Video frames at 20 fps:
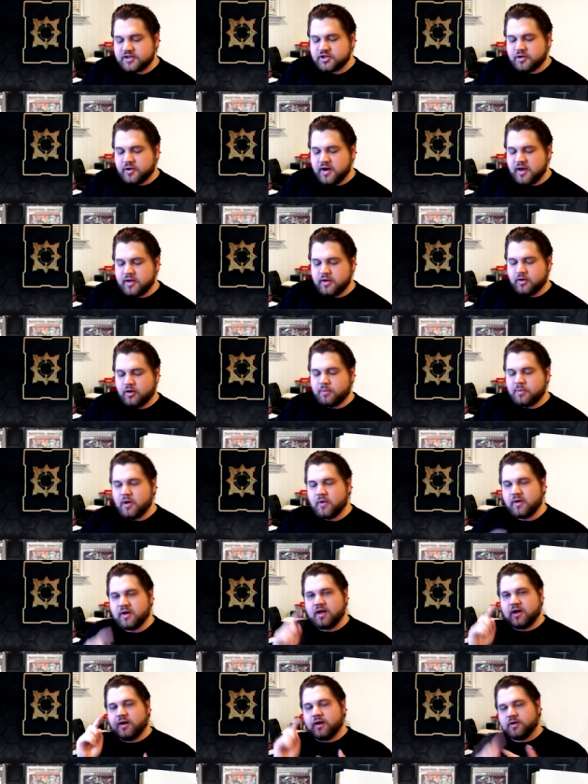Lechery,
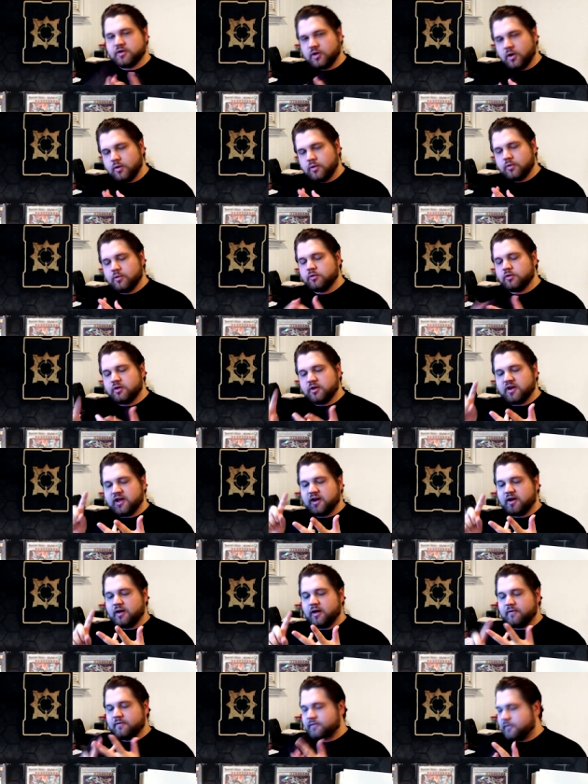your opponent cannot Dark
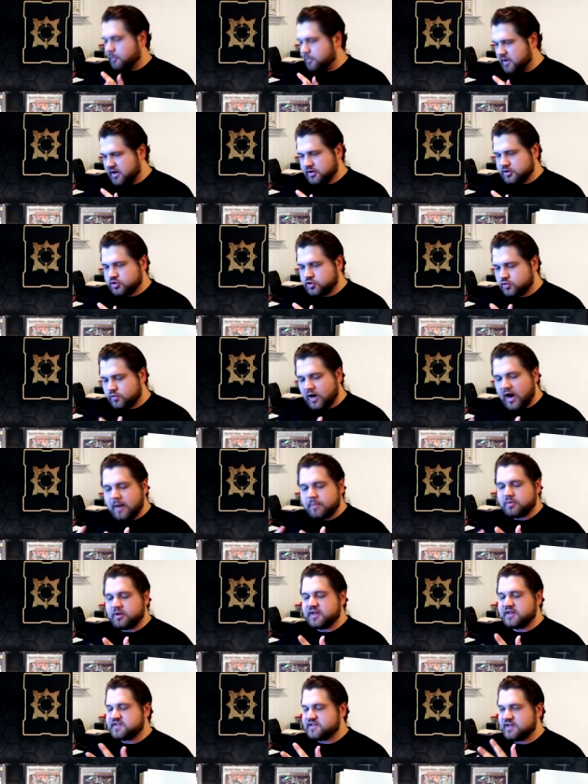Ruler, cannot Forbidden
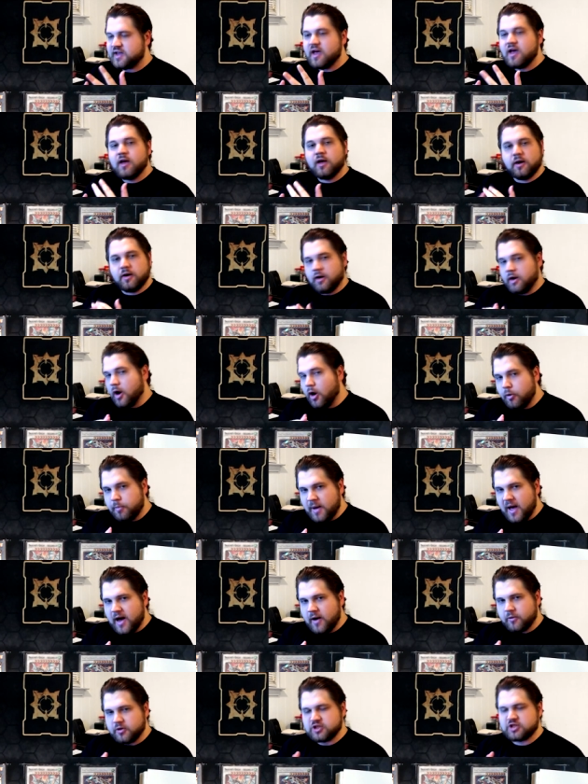Droplets,
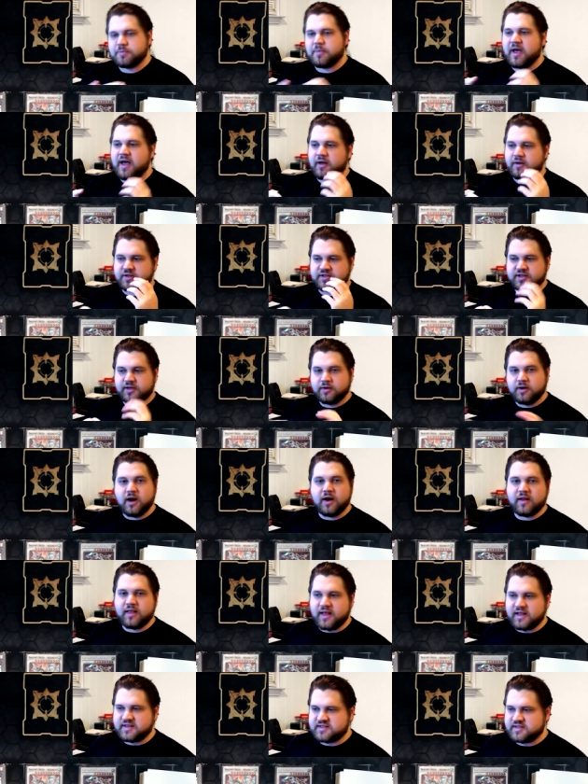no power spells,
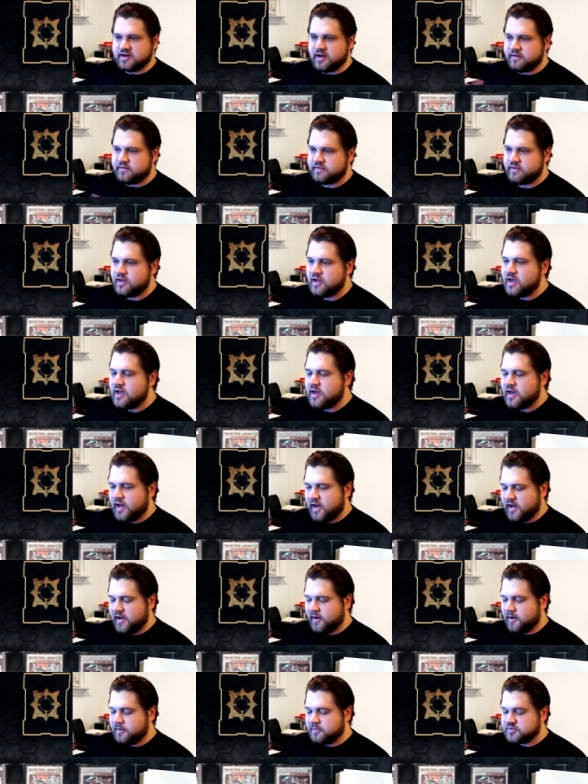none of that stuff.
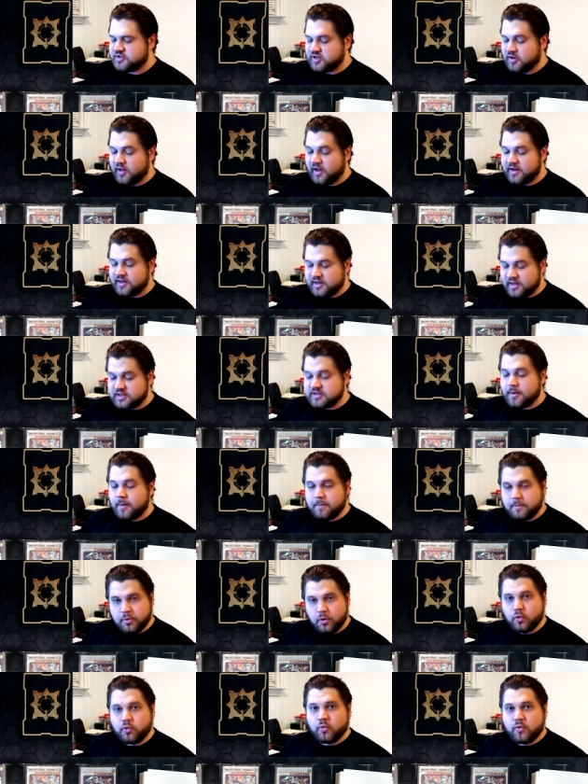Um, so, like,
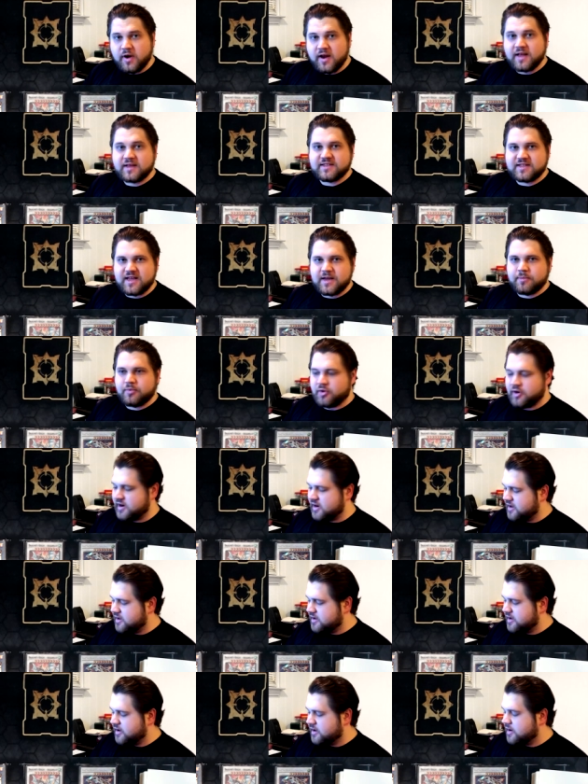it's pretty,
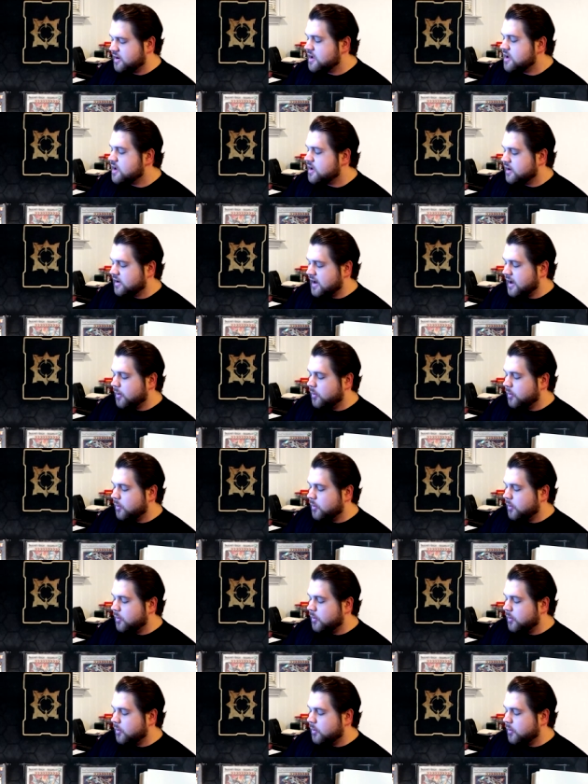pretty good.